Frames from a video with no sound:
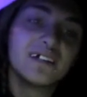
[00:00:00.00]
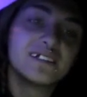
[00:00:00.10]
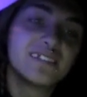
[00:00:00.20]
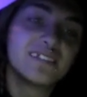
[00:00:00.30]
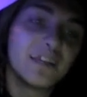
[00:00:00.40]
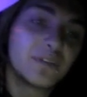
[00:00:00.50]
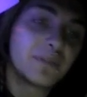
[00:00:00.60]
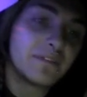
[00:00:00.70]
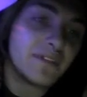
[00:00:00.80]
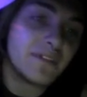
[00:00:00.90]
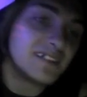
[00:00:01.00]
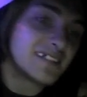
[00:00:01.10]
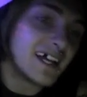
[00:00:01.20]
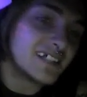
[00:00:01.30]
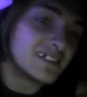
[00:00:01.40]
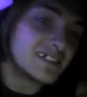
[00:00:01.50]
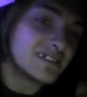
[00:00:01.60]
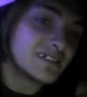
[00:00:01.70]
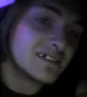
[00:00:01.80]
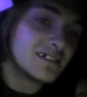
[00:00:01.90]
Same with my face lashes.